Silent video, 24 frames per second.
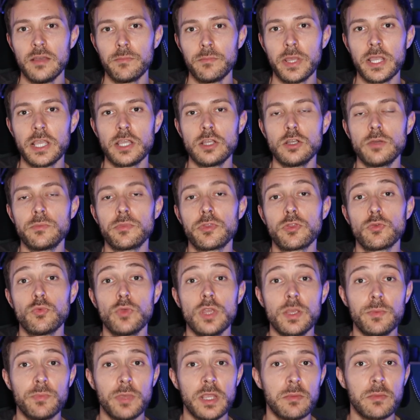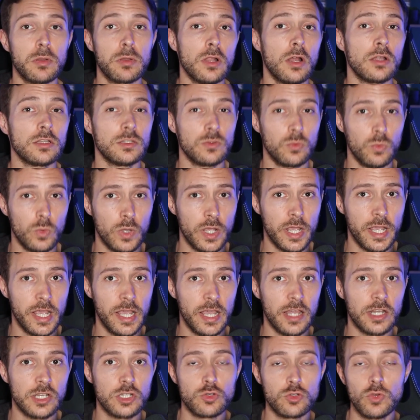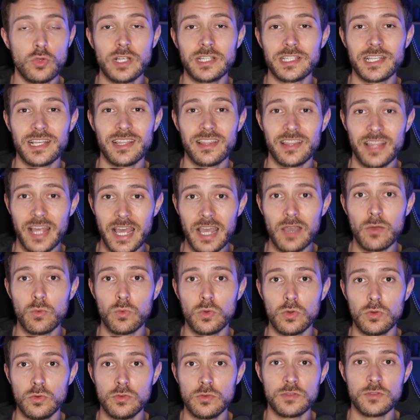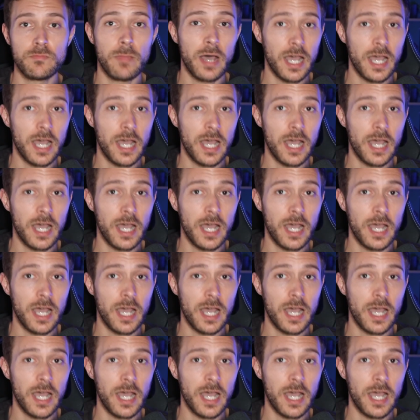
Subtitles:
picking up 3 people on the way and treating their wounds,